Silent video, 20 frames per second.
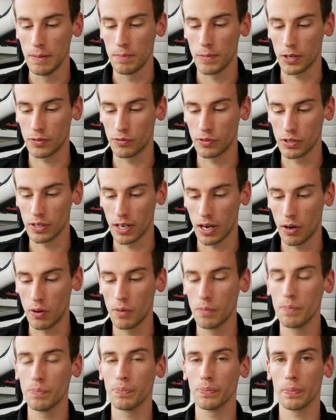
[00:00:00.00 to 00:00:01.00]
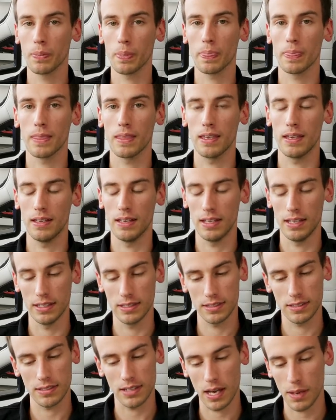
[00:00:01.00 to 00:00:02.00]
But for now,
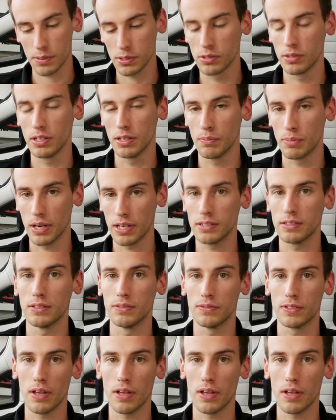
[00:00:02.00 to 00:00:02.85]
it's absolutely impressive.